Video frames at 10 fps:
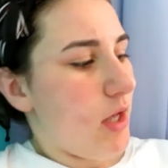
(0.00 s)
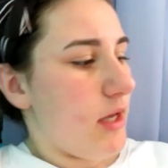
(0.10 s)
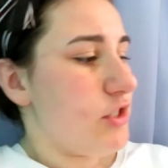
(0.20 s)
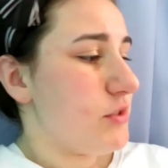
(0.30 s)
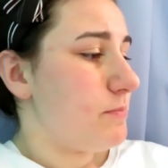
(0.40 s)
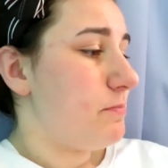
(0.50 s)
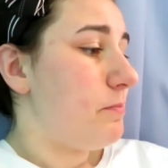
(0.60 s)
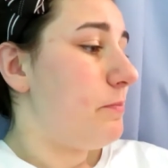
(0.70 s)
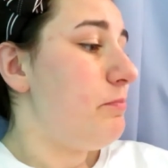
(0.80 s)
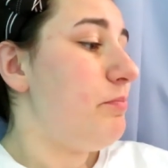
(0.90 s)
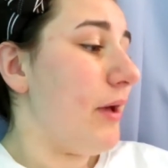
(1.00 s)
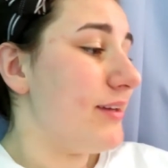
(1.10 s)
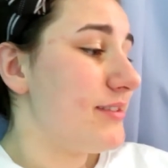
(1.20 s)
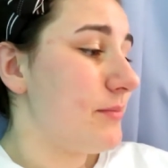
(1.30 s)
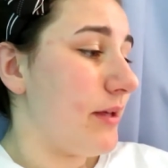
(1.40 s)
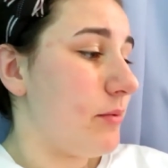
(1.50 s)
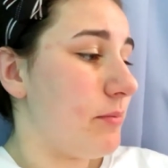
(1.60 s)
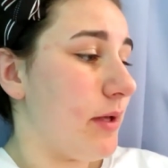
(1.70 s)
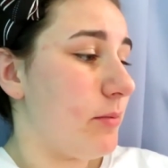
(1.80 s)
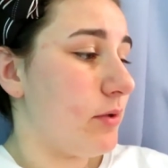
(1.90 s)
It just bugs me
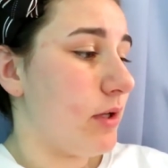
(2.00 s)
when people